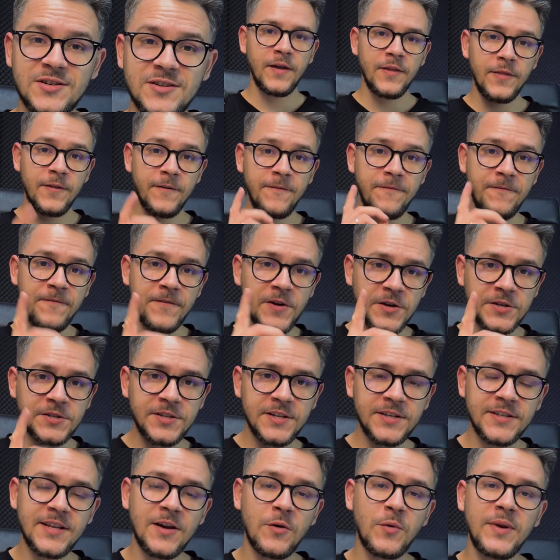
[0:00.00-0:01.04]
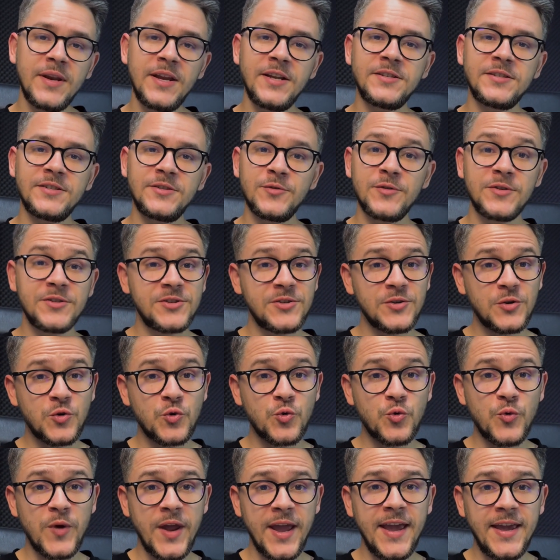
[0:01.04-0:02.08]
The first thing that we need to do is to
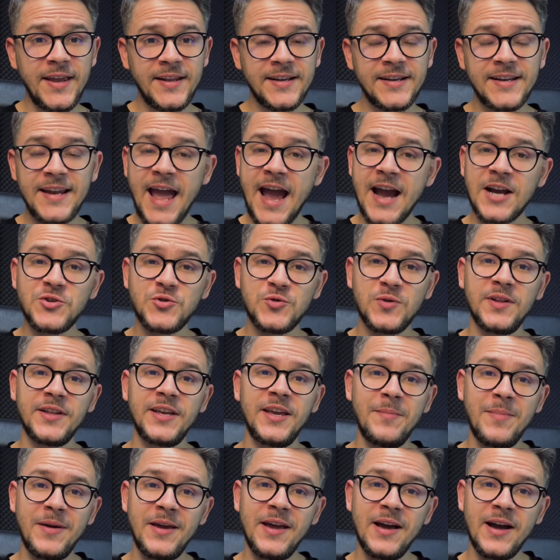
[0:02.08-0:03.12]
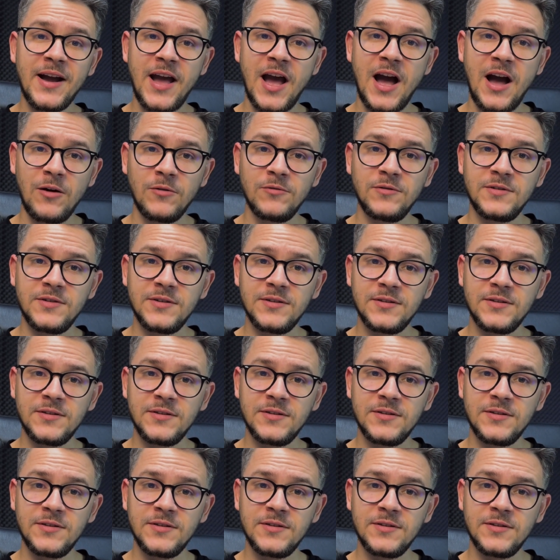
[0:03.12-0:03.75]
create an actual eBay account.